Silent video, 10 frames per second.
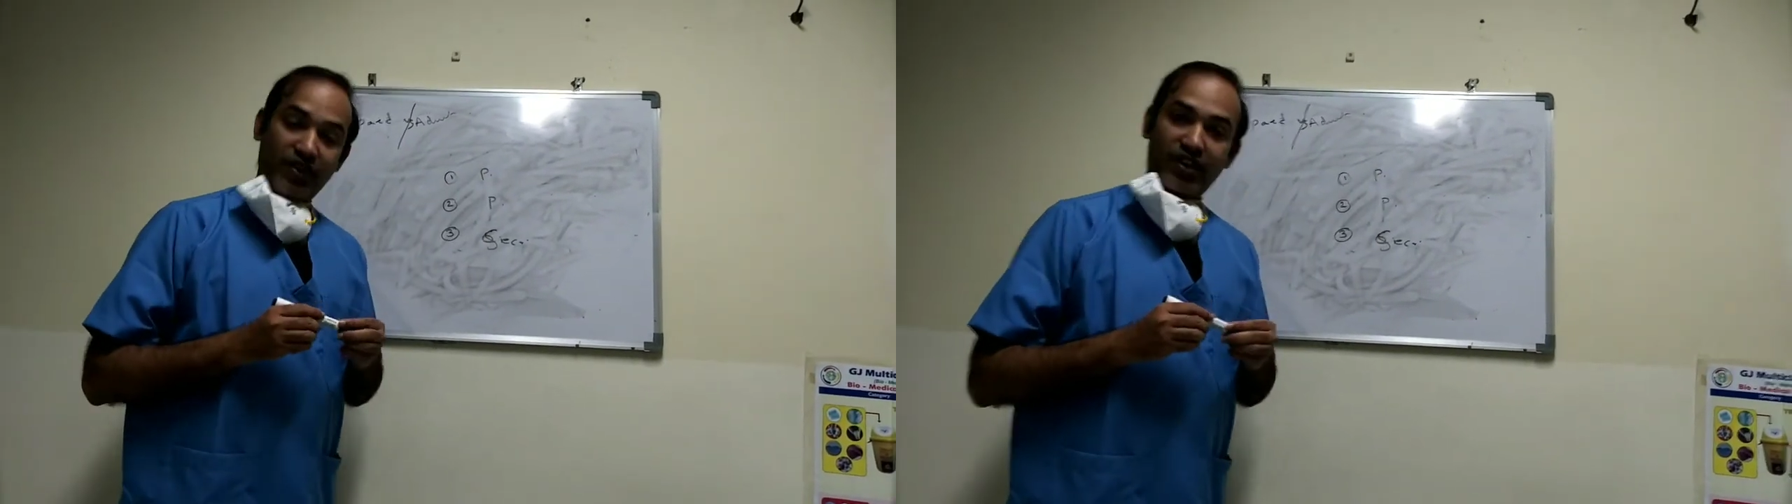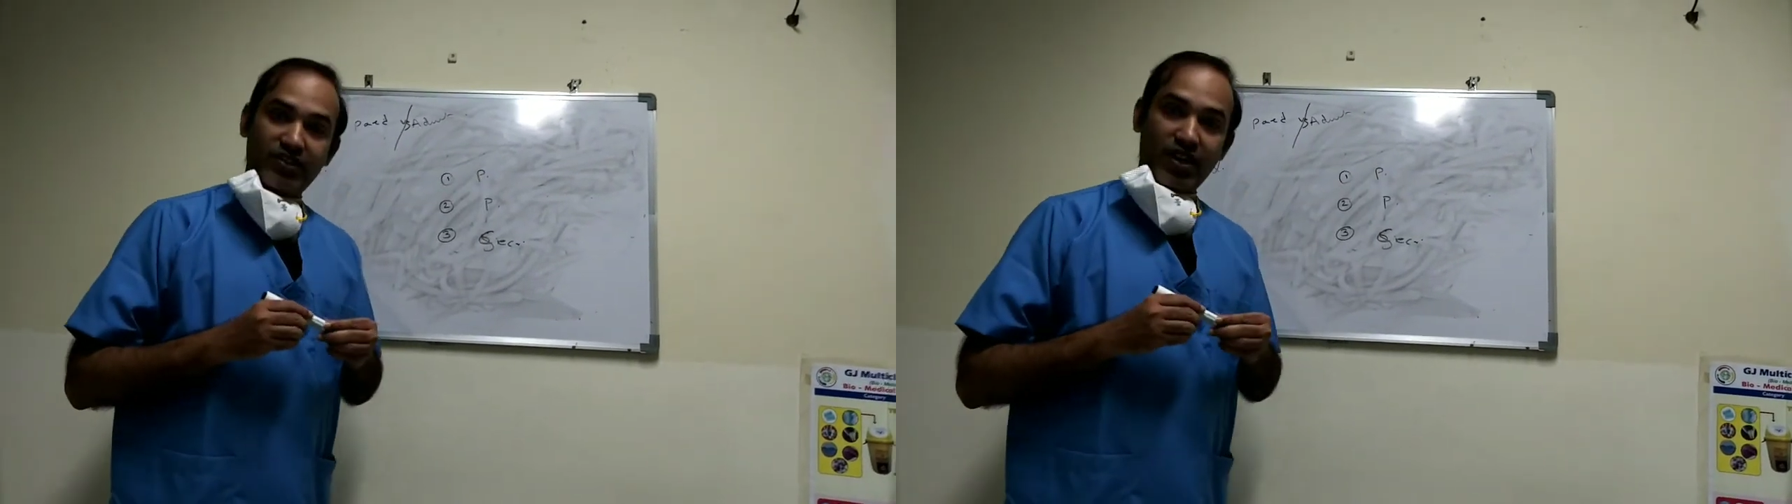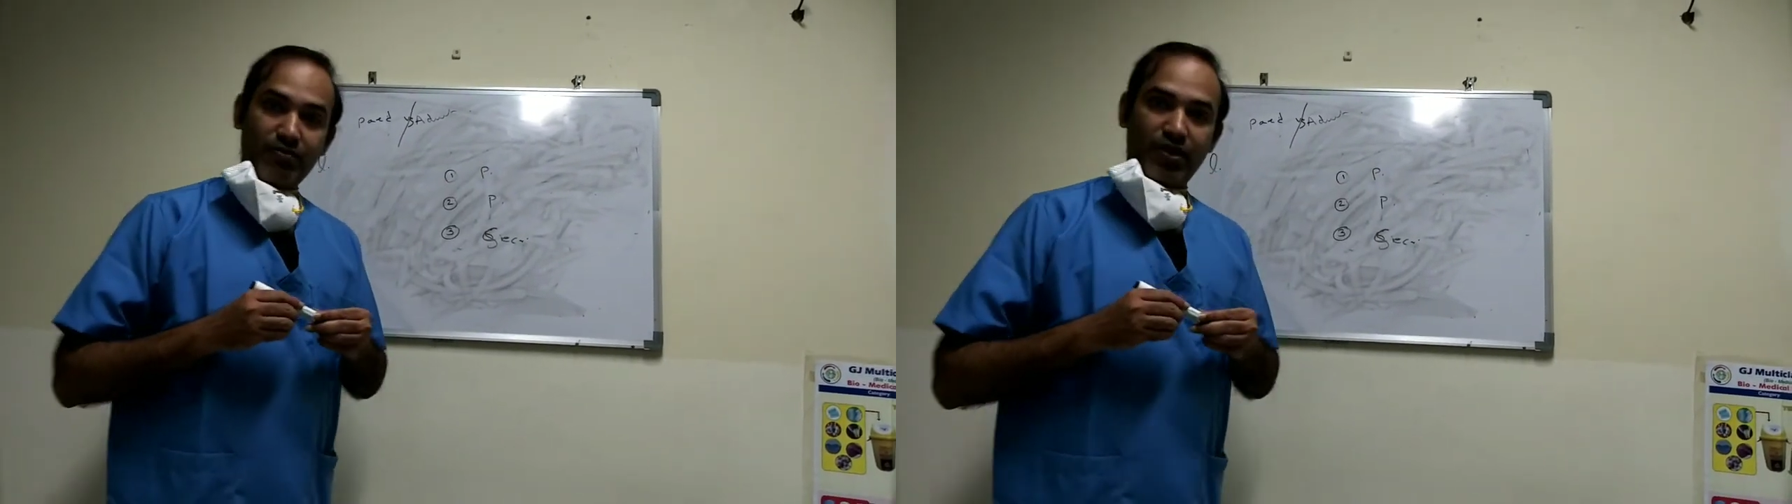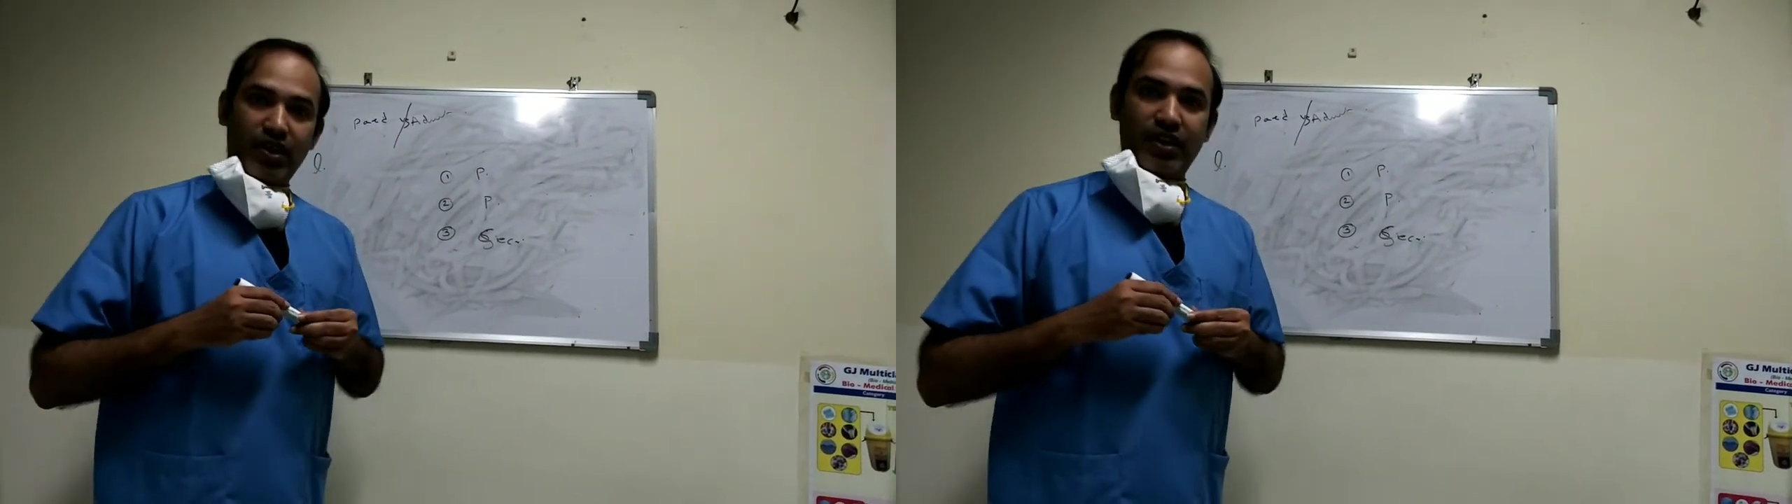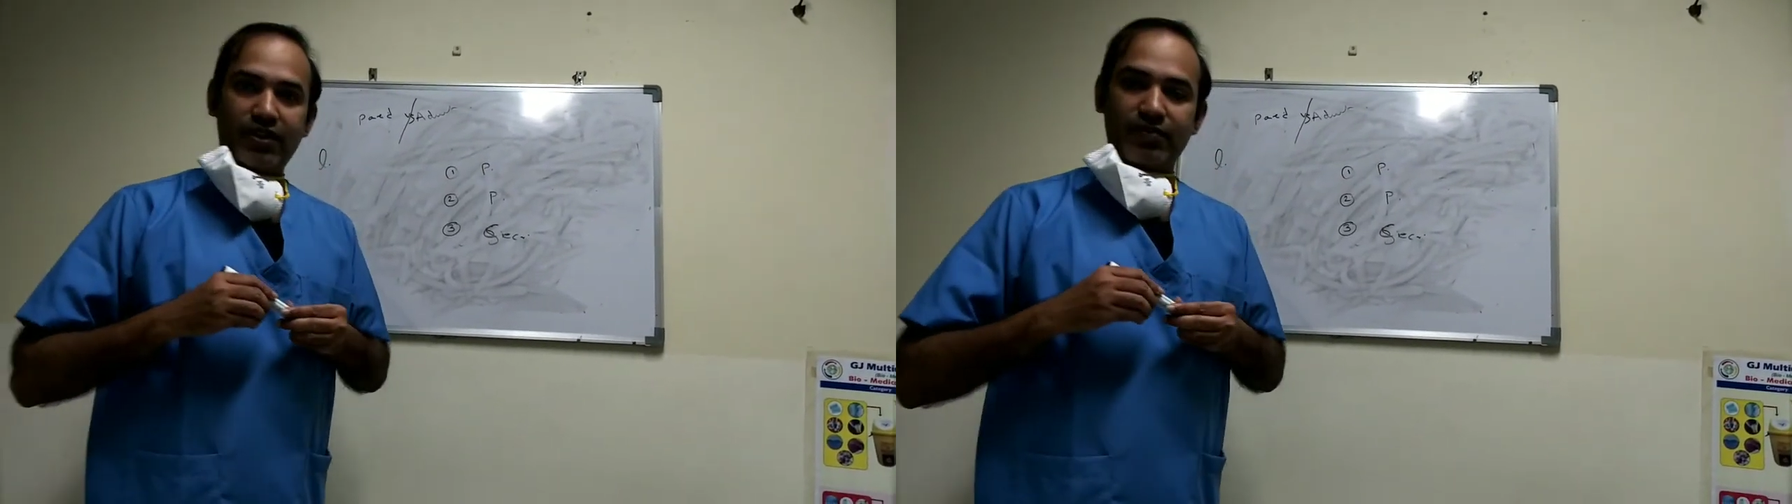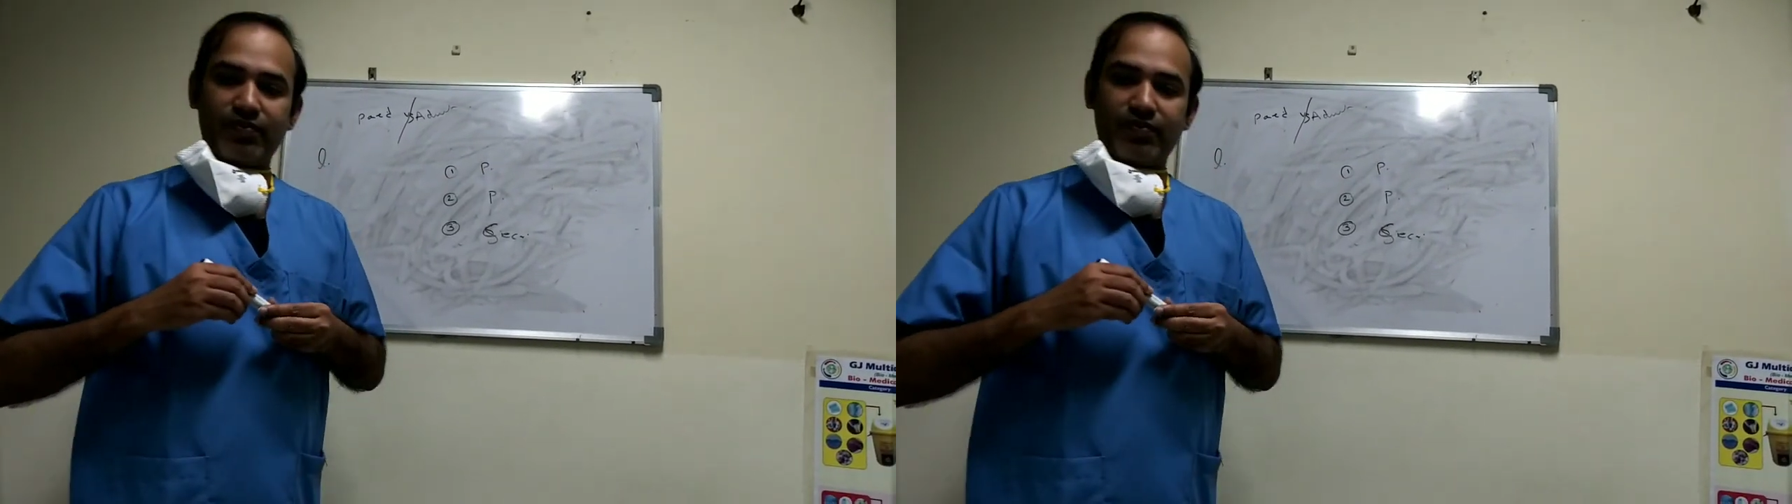For example,